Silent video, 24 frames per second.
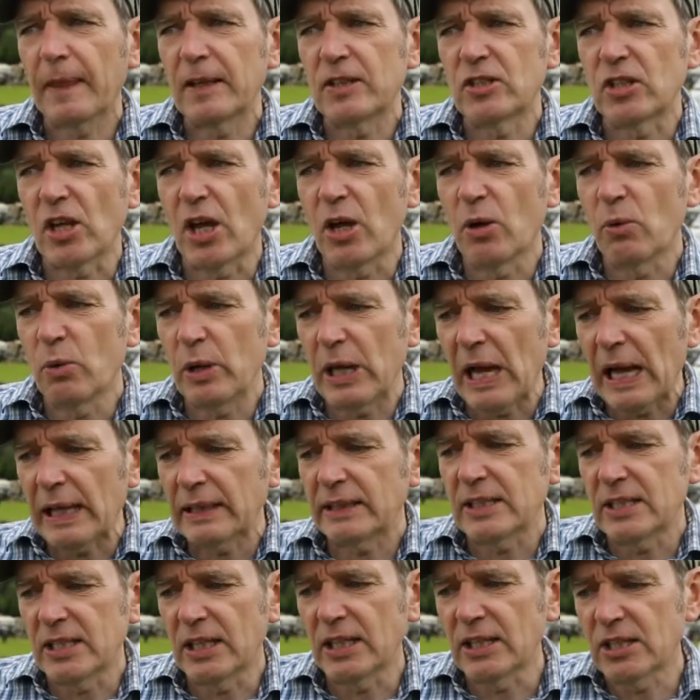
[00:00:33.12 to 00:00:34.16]
So we had
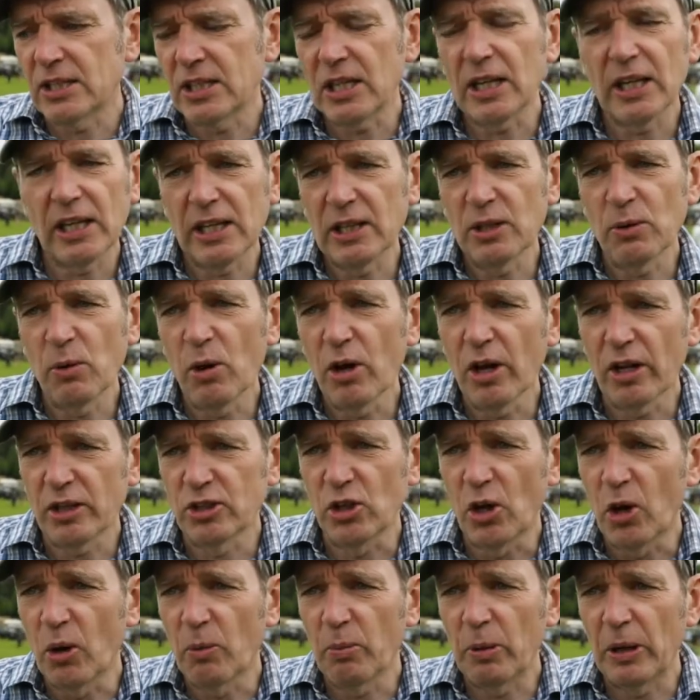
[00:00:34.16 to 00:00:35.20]
this thing sitting in the
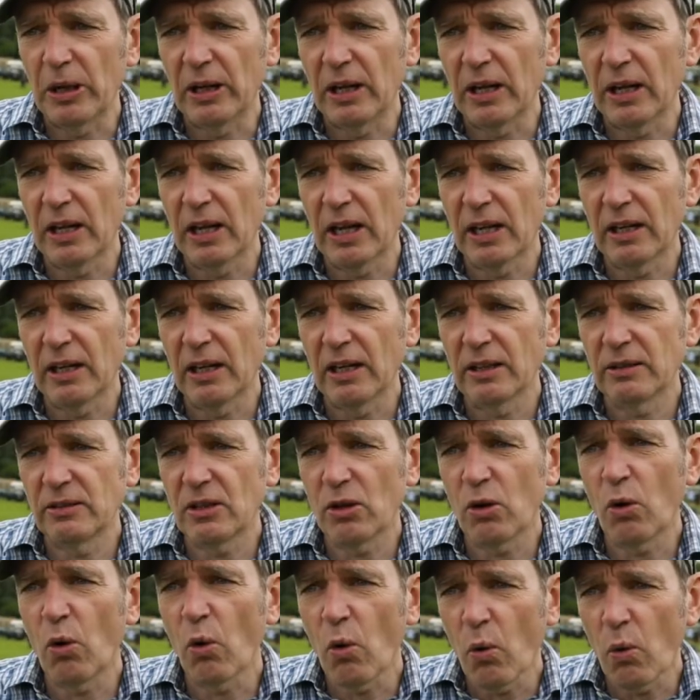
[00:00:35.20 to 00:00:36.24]
workshop, and I've
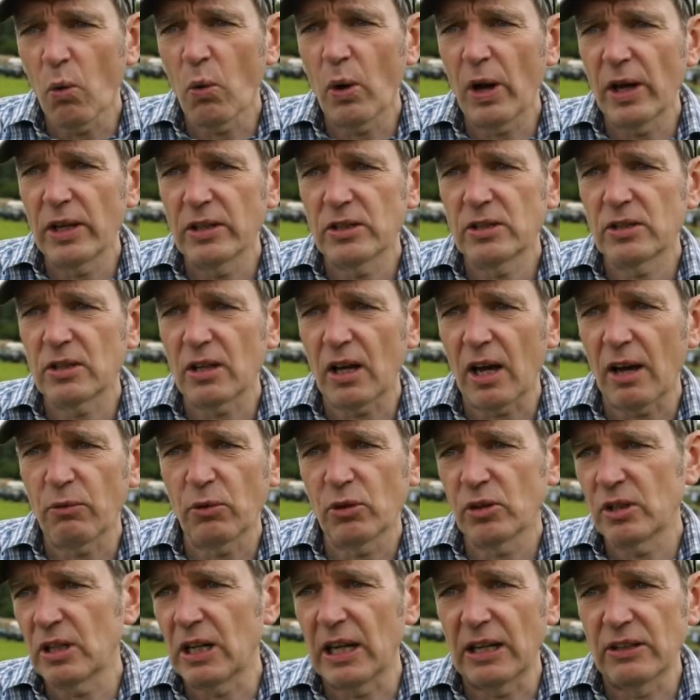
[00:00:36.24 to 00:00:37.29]

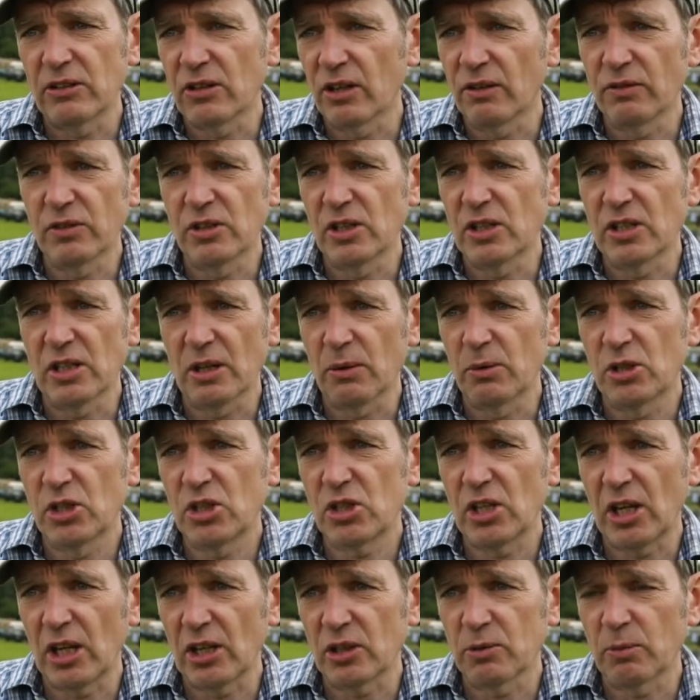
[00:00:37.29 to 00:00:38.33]
wanted a Land Rover since I was
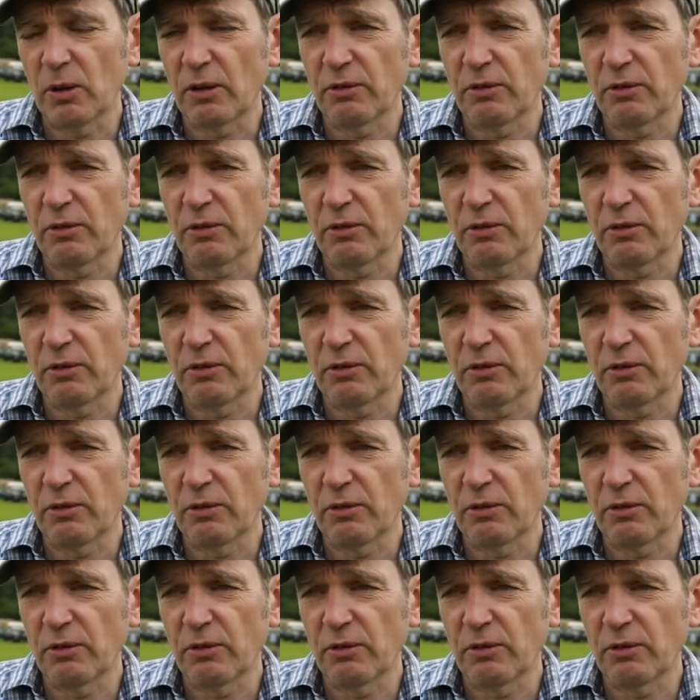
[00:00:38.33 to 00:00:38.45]
6.